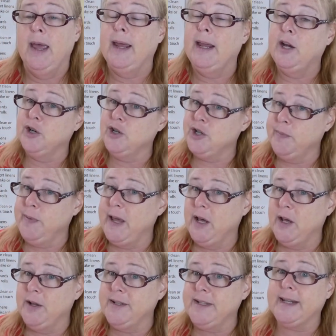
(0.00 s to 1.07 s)
Here's your
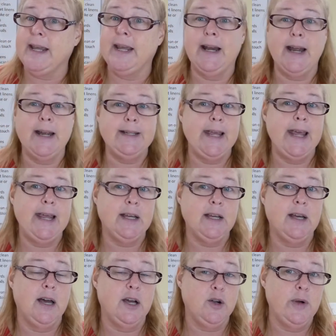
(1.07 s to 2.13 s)
pills. Can I take
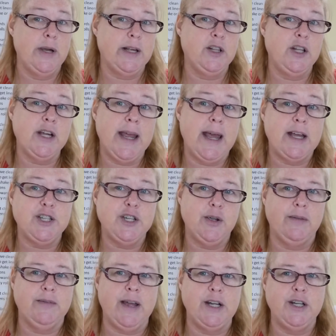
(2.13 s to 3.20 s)
a, a quick look at you?
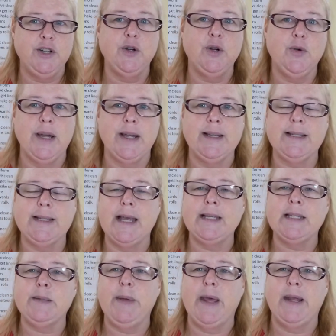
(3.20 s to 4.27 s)
I've got to do a quick
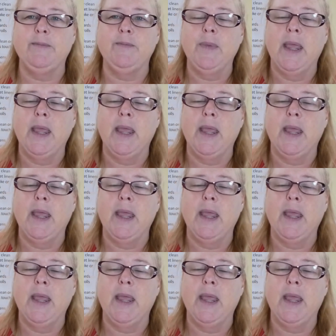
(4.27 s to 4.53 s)
assessment."